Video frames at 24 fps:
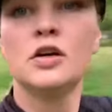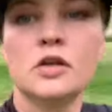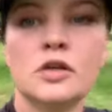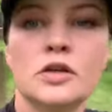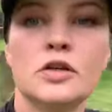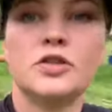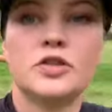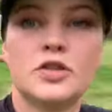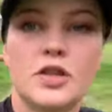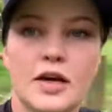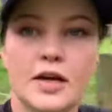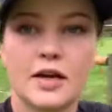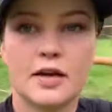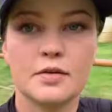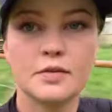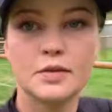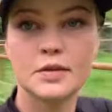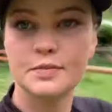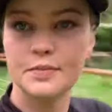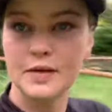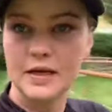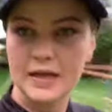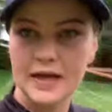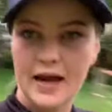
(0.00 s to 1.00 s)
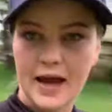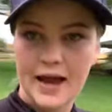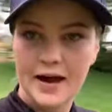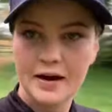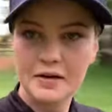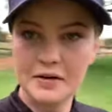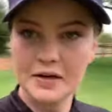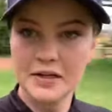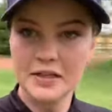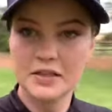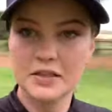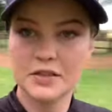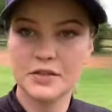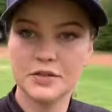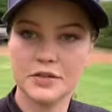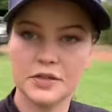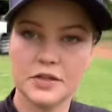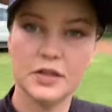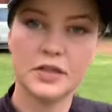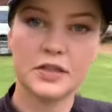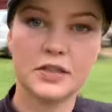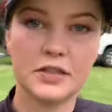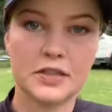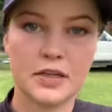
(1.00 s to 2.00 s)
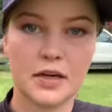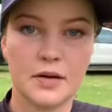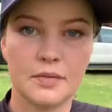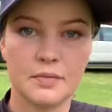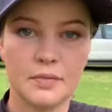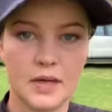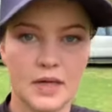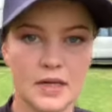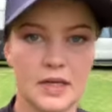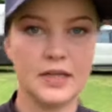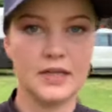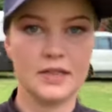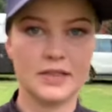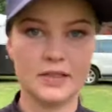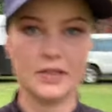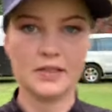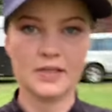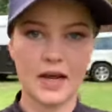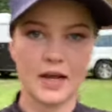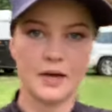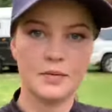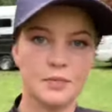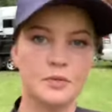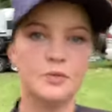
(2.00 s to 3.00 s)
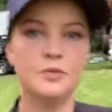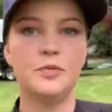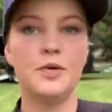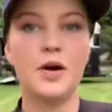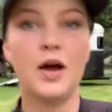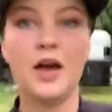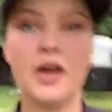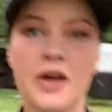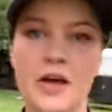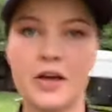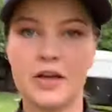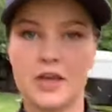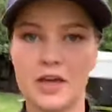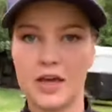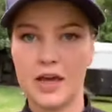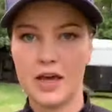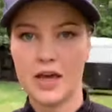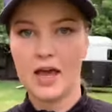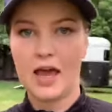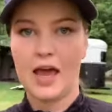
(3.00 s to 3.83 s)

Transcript: So it gives me an hour to do some stable work